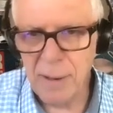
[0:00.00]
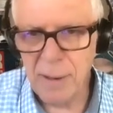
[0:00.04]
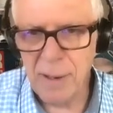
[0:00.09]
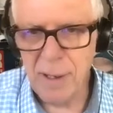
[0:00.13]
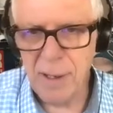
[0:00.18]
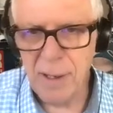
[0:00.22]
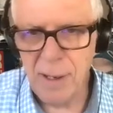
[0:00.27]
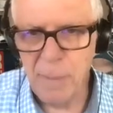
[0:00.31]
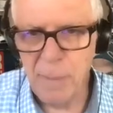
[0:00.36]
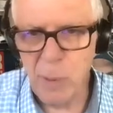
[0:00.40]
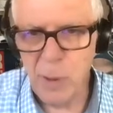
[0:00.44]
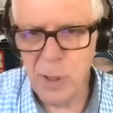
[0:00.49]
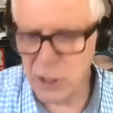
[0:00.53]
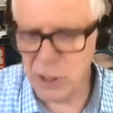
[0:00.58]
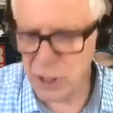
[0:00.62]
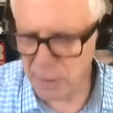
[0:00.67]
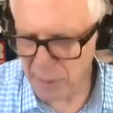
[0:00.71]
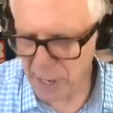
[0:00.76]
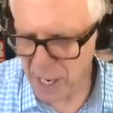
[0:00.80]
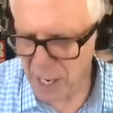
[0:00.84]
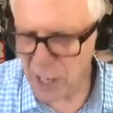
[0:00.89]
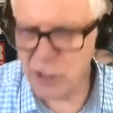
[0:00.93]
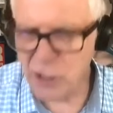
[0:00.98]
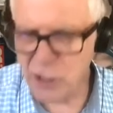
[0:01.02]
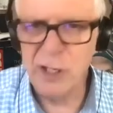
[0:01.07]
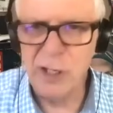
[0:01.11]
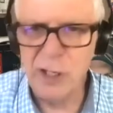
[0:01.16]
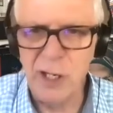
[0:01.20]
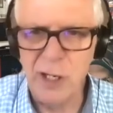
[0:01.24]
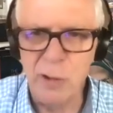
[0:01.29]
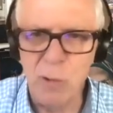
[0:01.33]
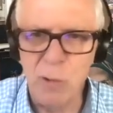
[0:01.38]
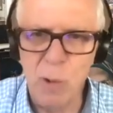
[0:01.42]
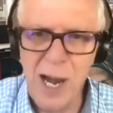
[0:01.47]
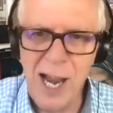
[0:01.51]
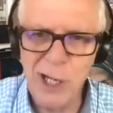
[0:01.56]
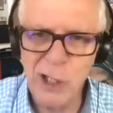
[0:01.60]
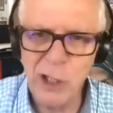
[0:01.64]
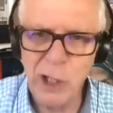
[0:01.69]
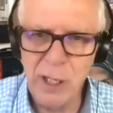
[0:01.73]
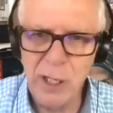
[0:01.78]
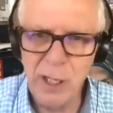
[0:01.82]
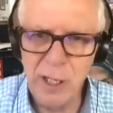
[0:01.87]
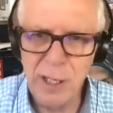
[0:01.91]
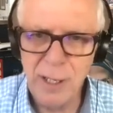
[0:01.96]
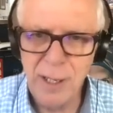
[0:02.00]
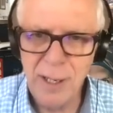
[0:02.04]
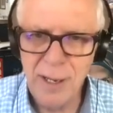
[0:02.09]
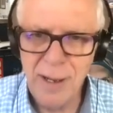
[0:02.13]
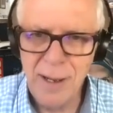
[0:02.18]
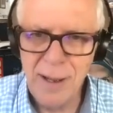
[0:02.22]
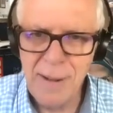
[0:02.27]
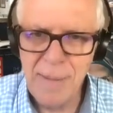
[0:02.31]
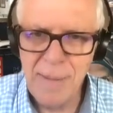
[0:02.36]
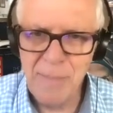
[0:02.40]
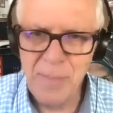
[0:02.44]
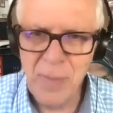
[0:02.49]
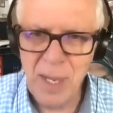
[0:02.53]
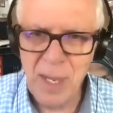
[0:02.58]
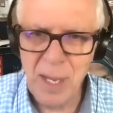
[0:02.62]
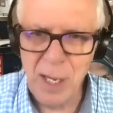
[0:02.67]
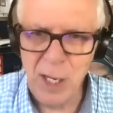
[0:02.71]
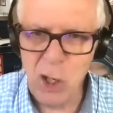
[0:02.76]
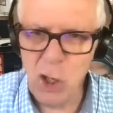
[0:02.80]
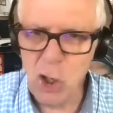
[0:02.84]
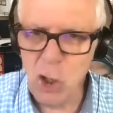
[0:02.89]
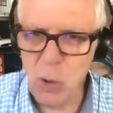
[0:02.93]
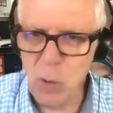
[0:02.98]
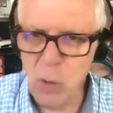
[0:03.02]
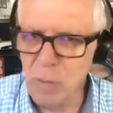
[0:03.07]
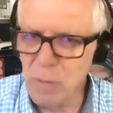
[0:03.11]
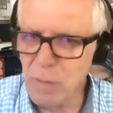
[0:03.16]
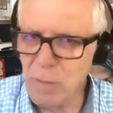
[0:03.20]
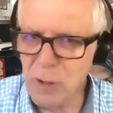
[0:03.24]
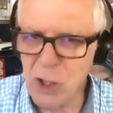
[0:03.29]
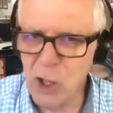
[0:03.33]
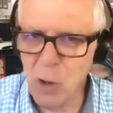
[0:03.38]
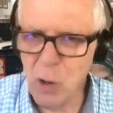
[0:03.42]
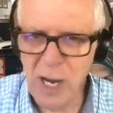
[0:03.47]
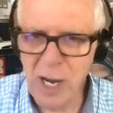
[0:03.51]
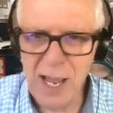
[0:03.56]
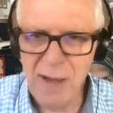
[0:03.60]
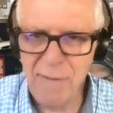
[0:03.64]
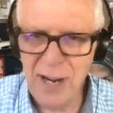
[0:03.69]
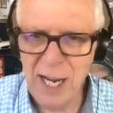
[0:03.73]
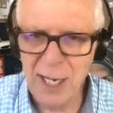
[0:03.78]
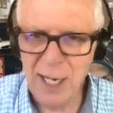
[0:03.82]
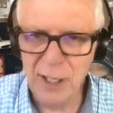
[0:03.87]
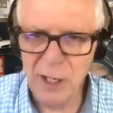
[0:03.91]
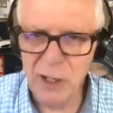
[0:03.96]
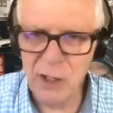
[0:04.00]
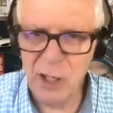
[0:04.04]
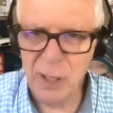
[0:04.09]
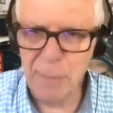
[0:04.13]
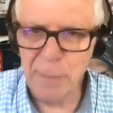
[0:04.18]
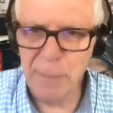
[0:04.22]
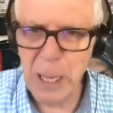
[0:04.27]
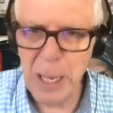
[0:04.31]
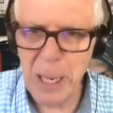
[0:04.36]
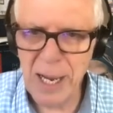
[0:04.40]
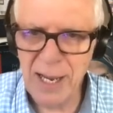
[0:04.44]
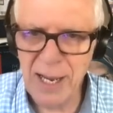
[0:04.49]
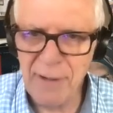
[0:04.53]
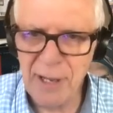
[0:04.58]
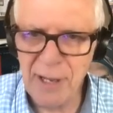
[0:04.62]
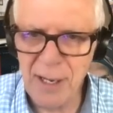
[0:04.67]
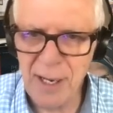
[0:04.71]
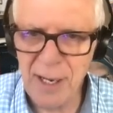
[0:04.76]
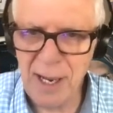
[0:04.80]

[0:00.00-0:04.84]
the push to pass is it's rationed. You don't have an endless supply of it.